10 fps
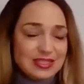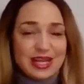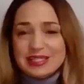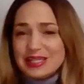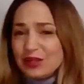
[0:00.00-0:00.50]

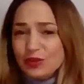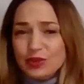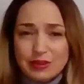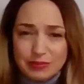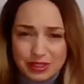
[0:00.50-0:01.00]
Take
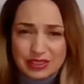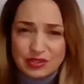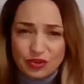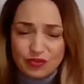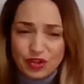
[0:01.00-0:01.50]
downloading a million
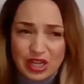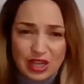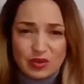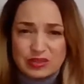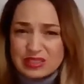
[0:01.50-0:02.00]
different
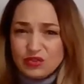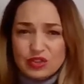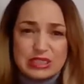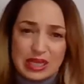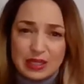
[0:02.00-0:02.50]
videos and
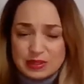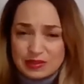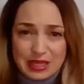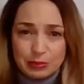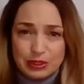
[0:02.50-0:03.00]
different types of
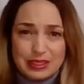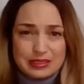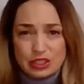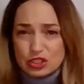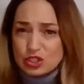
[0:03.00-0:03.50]
templates
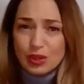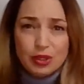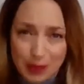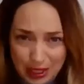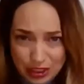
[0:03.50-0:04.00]
in a
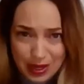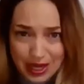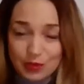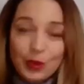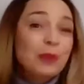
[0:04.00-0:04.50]
200-page
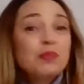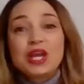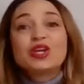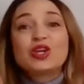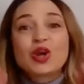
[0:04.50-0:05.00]
manual.
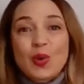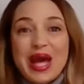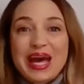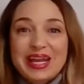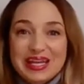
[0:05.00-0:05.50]
Go
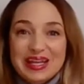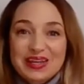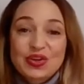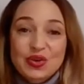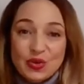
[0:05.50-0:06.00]
ahead and
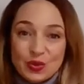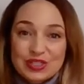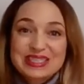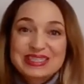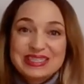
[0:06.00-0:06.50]
get the
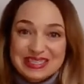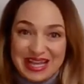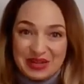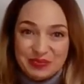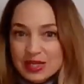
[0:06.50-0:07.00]
course
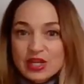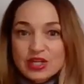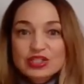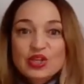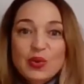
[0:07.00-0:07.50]
today.
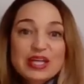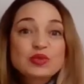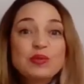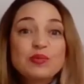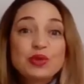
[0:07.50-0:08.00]
So as
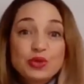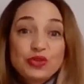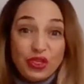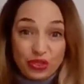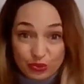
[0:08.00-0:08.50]
we
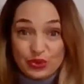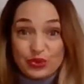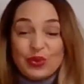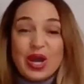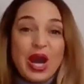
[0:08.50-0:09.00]
move
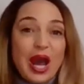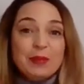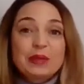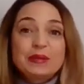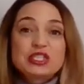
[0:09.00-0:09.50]
through, I'm
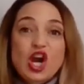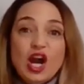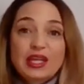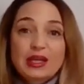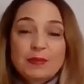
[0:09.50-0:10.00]
going to be
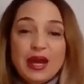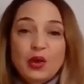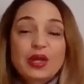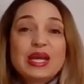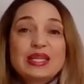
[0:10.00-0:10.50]
talking
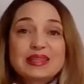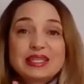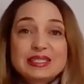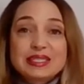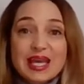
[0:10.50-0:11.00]
about the